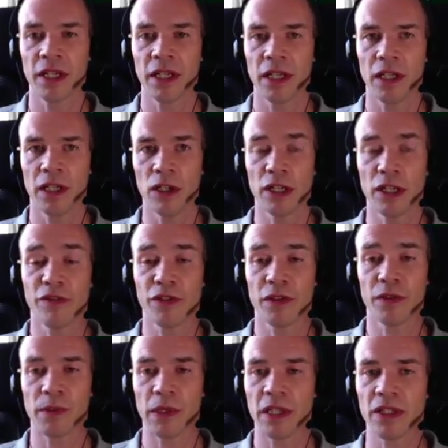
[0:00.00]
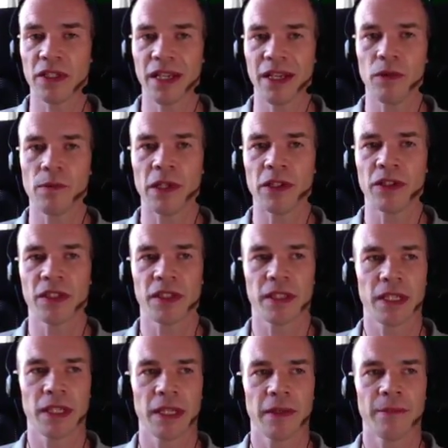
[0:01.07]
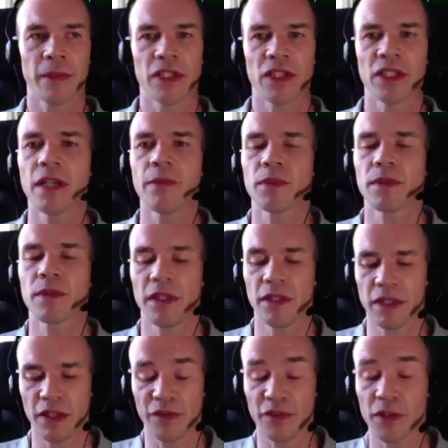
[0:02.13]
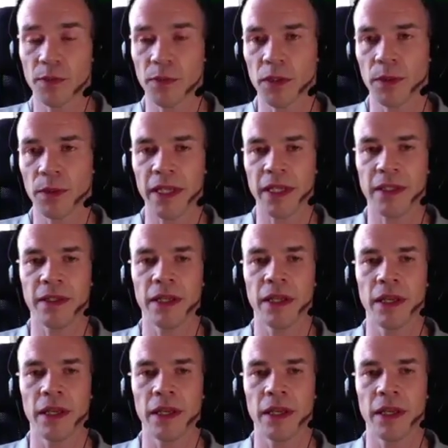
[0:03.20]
You're looking for because they're almost, it's the difference between